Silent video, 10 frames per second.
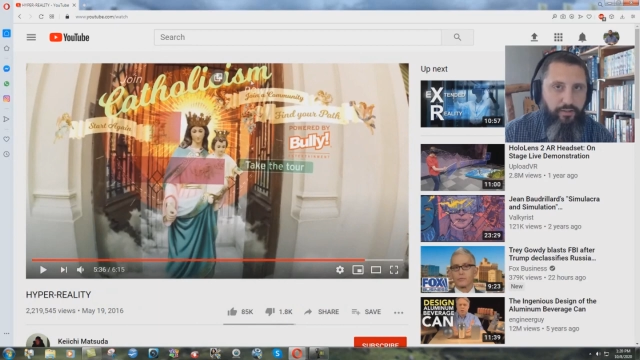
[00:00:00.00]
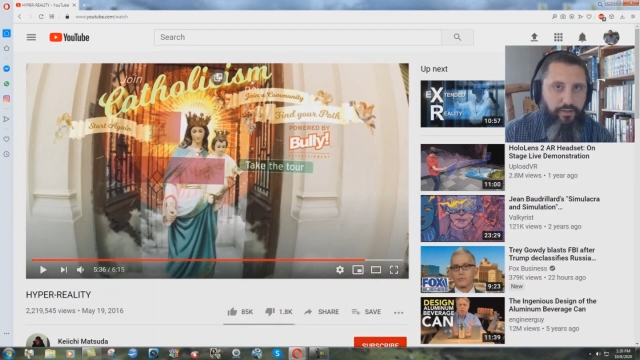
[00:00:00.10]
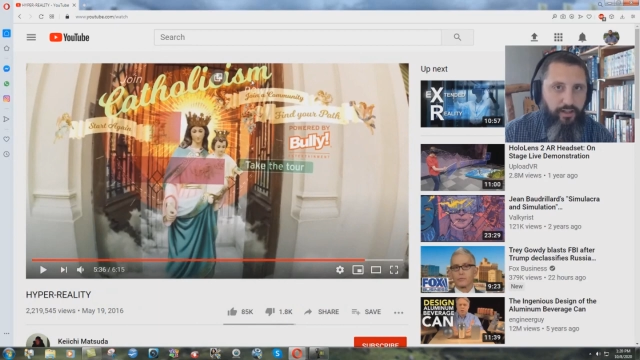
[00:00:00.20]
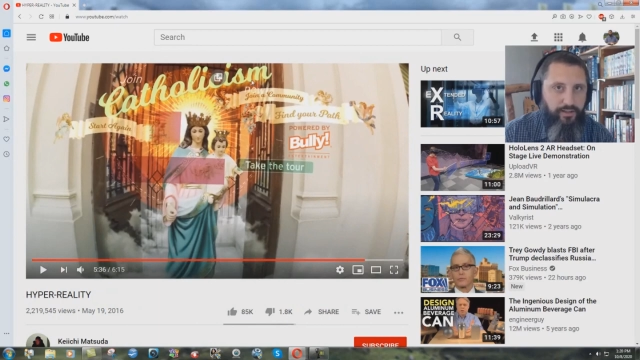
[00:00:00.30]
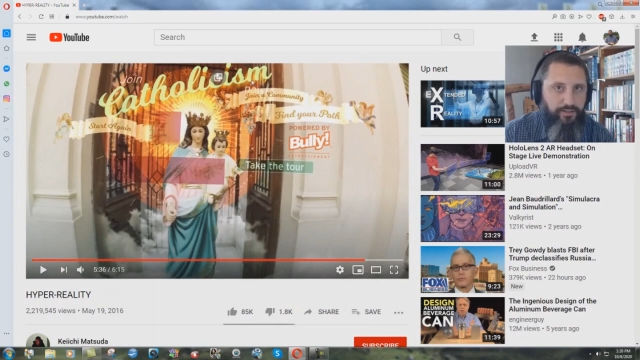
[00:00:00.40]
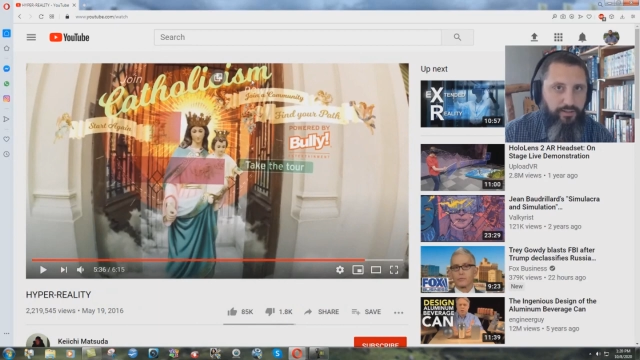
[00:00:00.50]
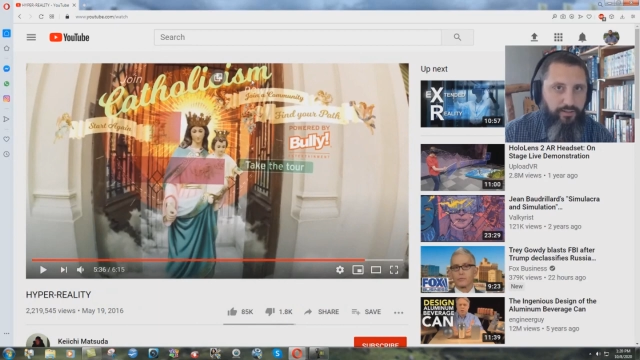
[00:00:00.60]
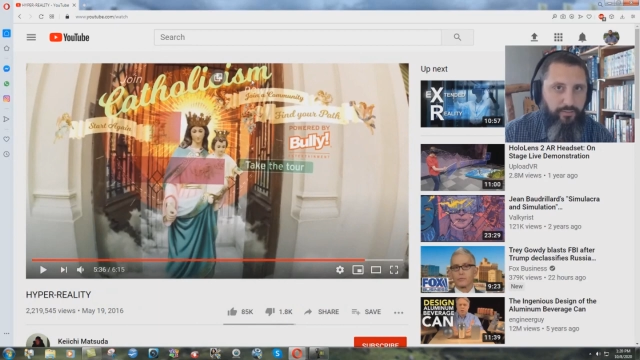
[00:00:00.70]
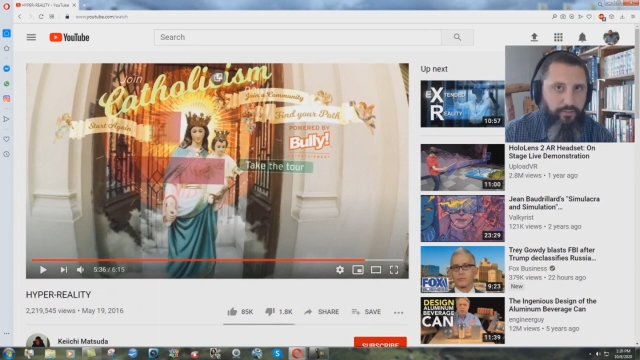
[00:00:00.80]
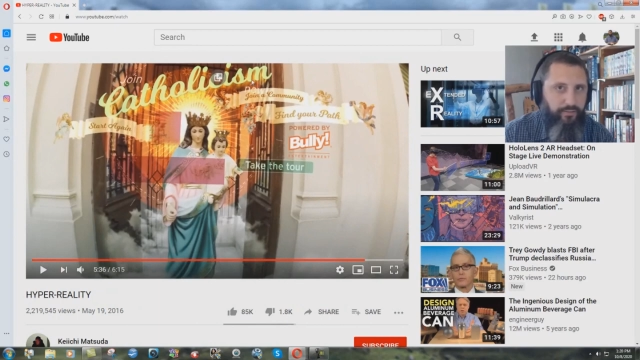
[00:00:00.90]

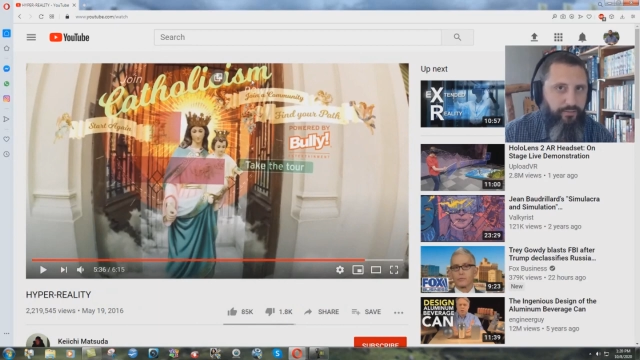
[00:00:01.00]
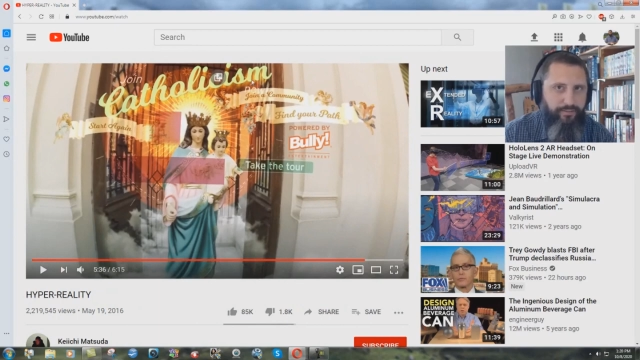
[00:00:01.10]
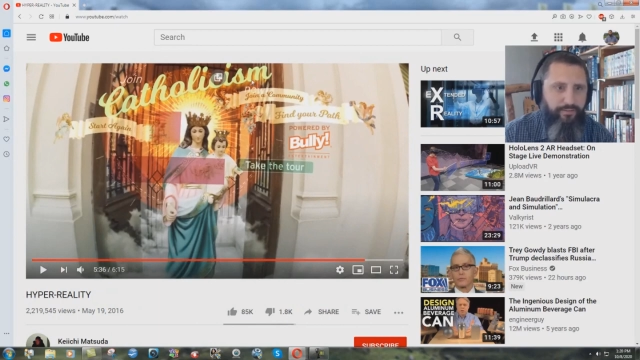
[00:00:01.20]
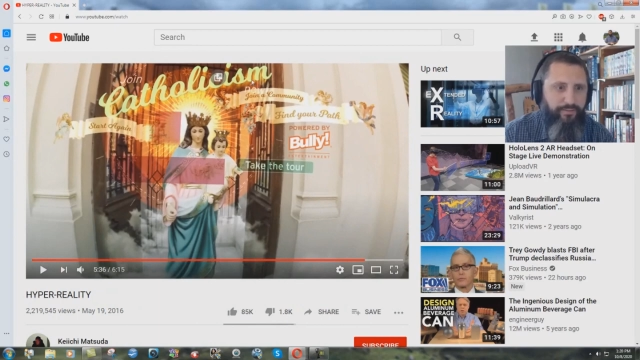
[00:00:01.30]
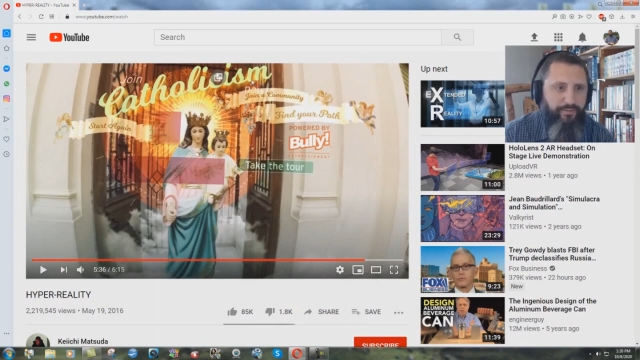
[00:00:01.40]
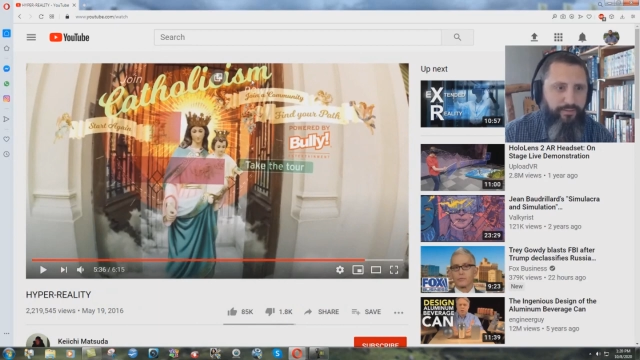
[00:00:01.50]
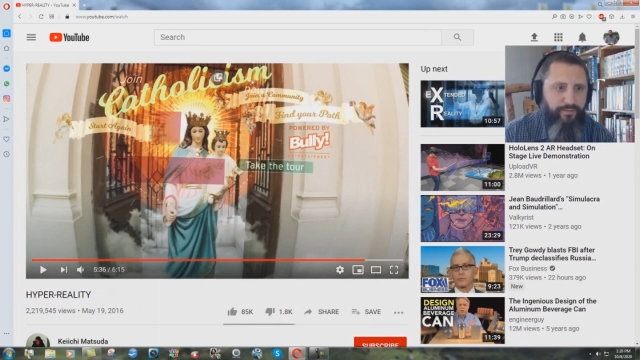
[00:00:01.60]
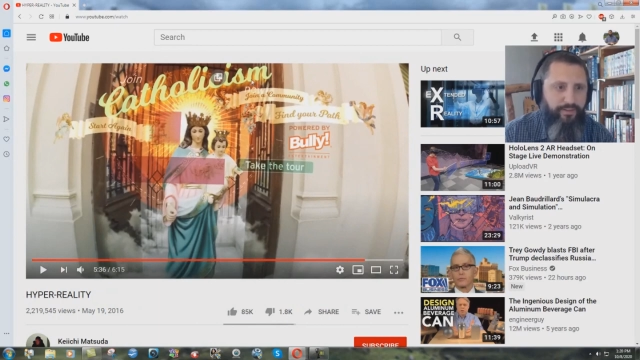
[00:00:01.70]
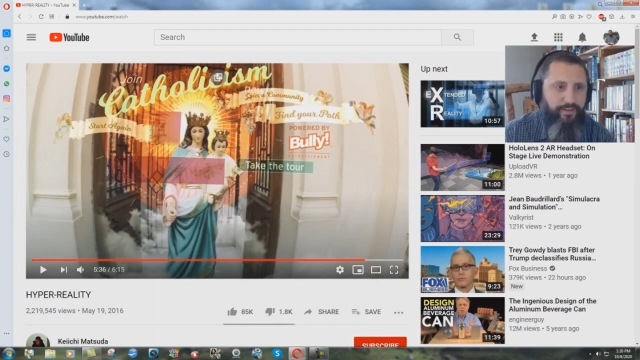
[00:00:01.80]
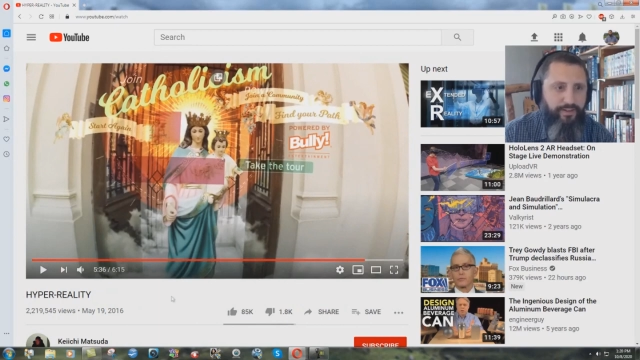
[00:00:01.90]
Catholicism.
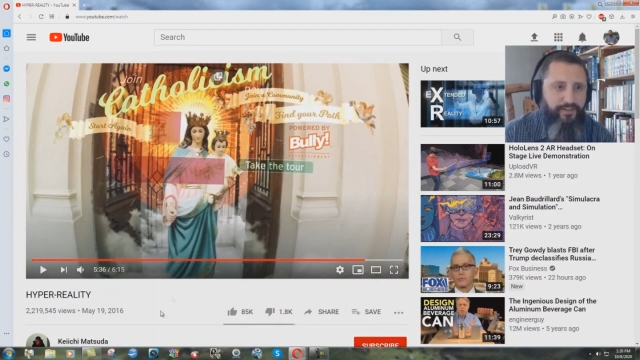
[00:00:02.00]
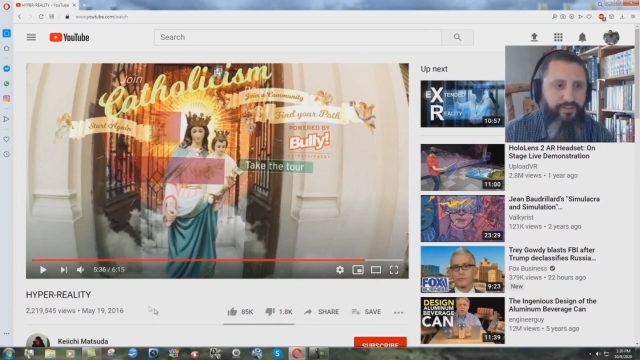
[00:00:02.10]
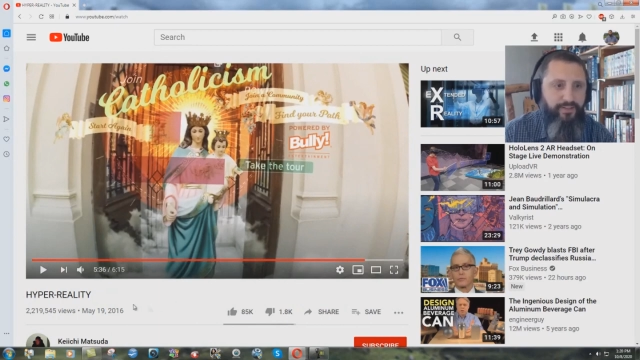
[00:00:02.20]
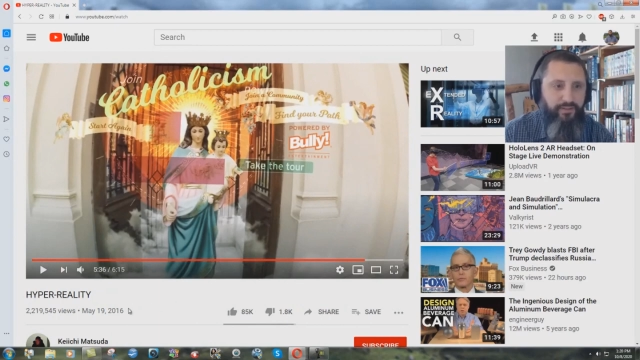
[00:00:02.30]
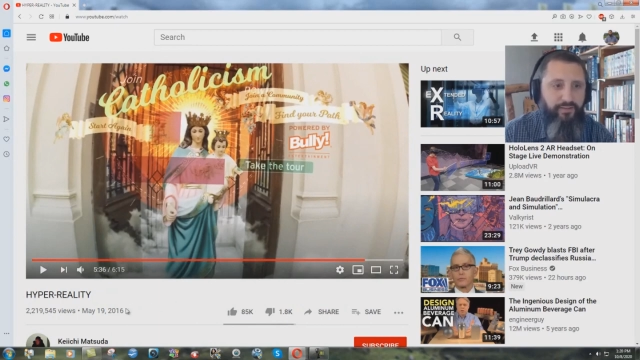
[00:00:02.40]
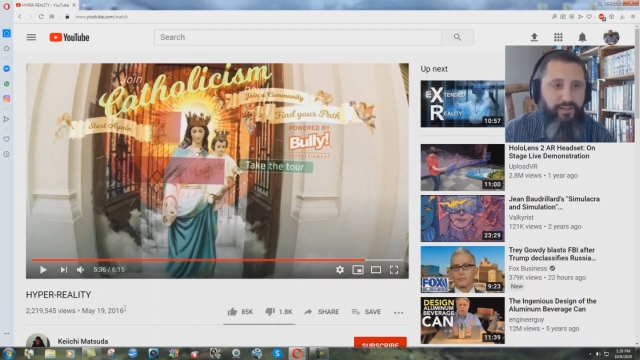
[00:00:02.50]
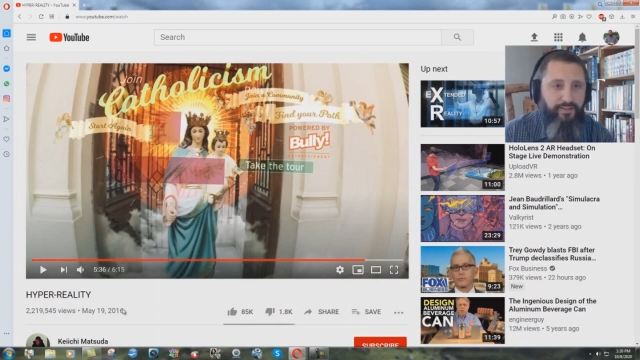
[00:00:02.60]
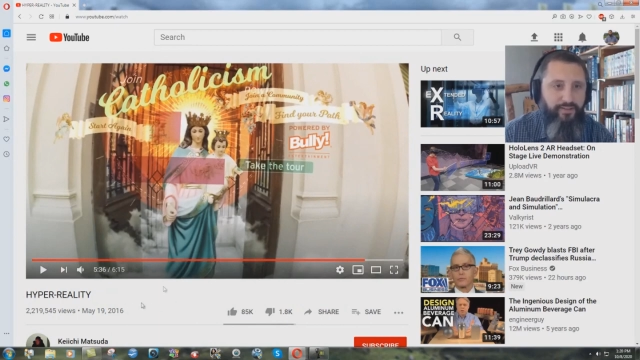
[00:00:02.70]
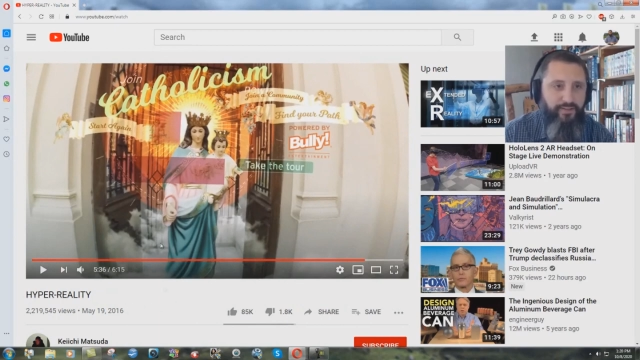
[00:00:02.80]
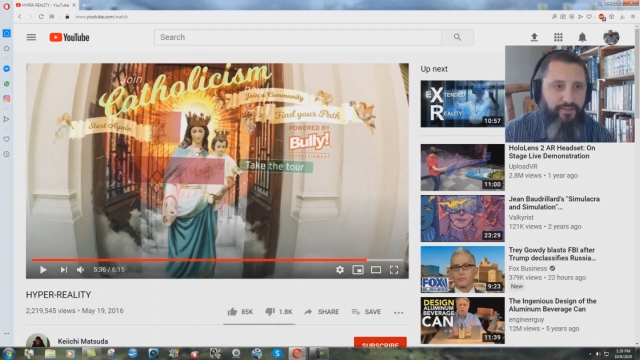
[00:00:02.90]
This is
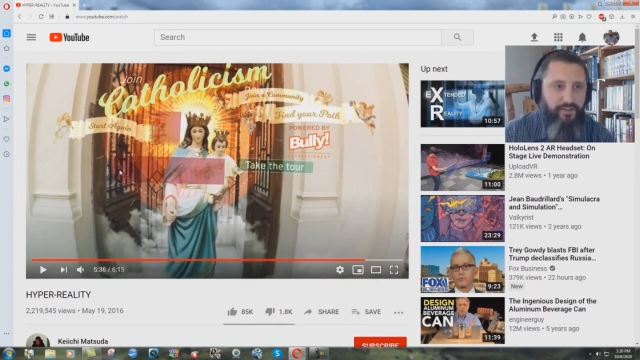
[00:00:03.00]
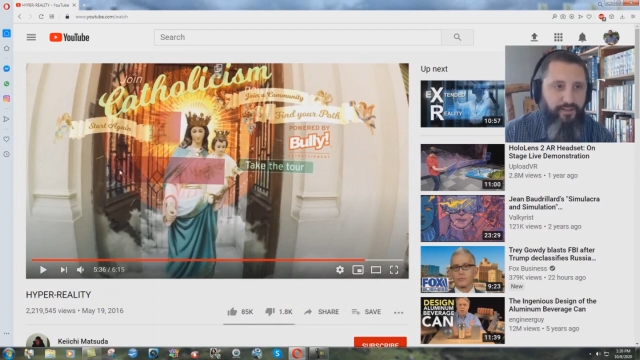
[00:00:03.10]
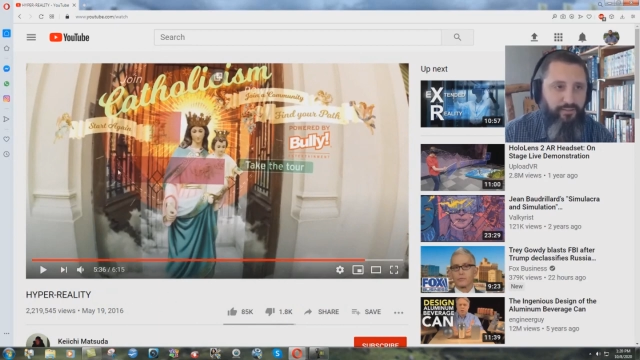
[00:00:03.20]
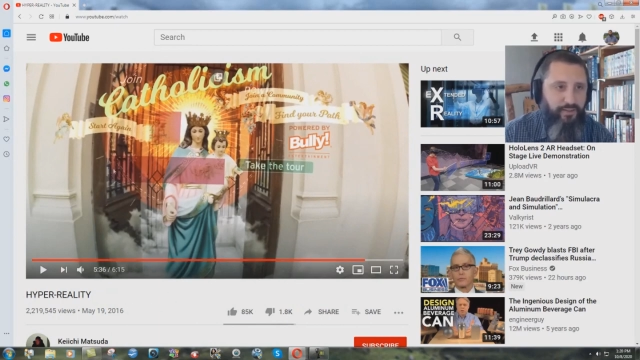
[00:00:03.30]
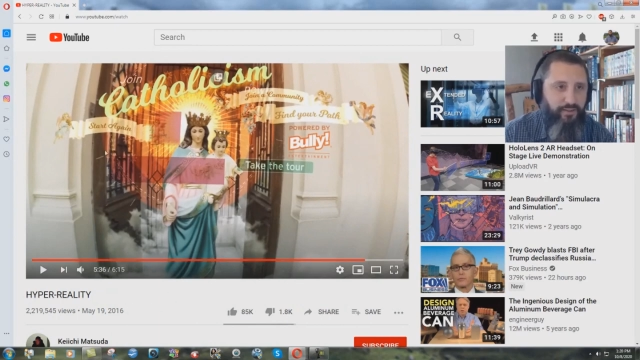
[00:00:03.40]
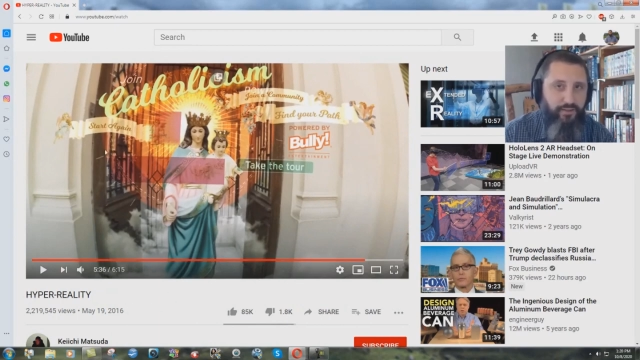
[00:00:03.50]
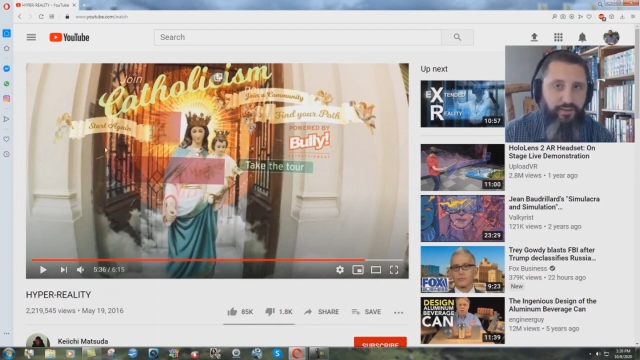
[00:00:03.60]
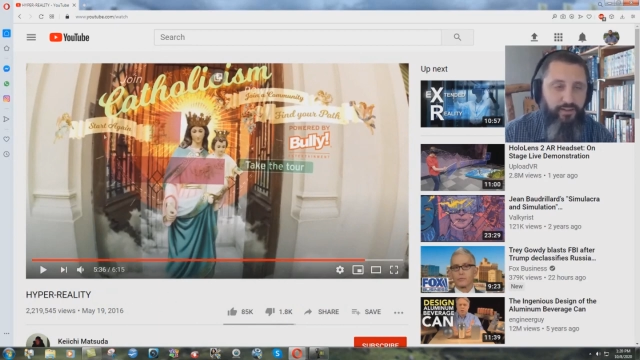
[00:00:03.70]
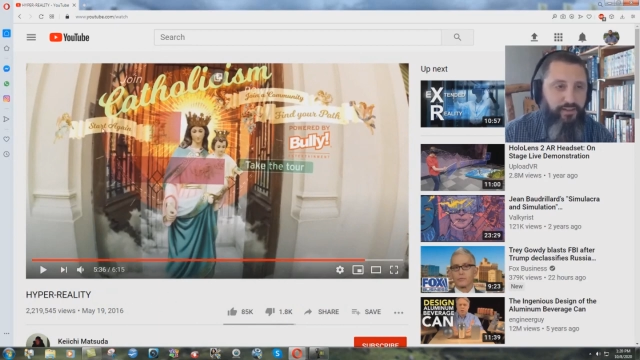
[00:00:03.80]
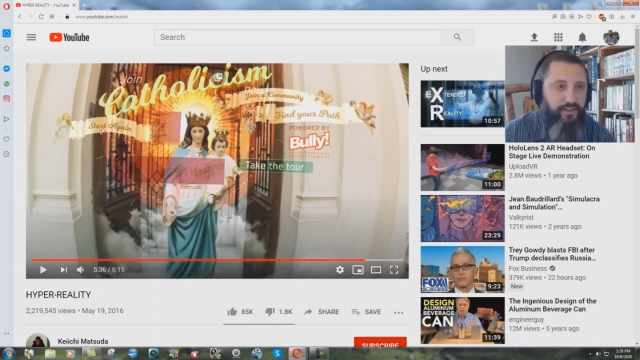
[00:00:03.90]
2016, by the way.